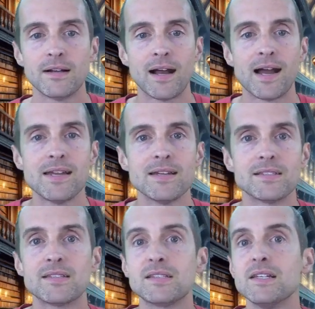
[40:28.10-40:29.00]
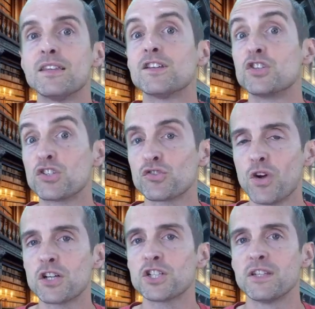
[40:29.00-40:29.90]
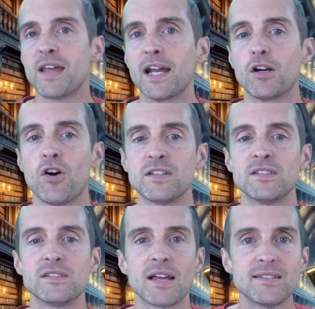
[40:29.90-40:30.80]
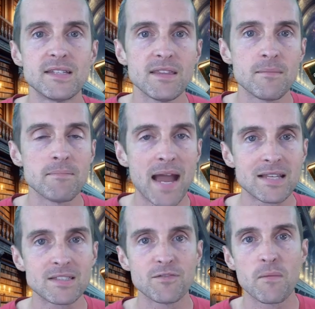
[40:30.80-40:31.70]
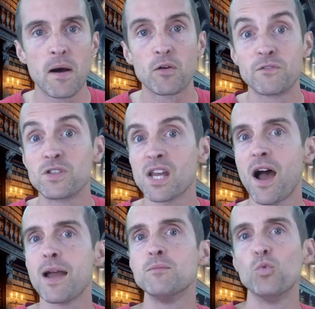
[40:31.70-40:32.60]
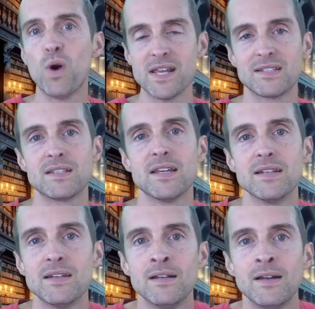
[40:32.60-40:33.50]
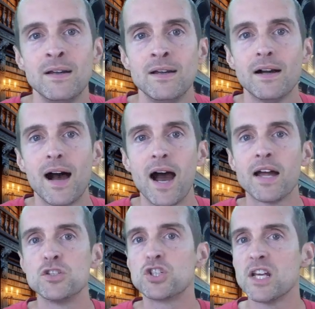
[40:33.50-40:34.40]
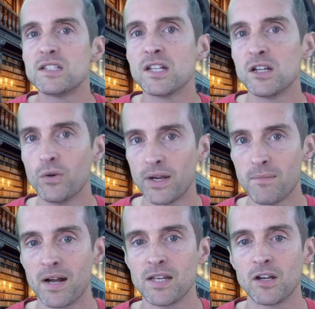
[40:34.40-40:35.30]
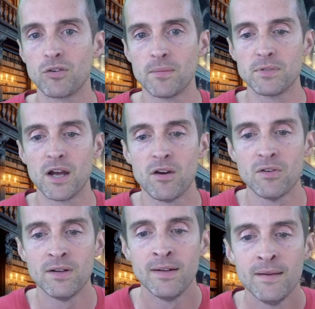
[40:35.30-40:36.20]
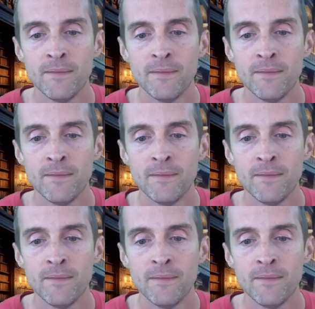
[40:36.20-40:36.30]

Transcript: I see the destruction that causes. I see the massive amount of time wasted on chasing quick money in crypto.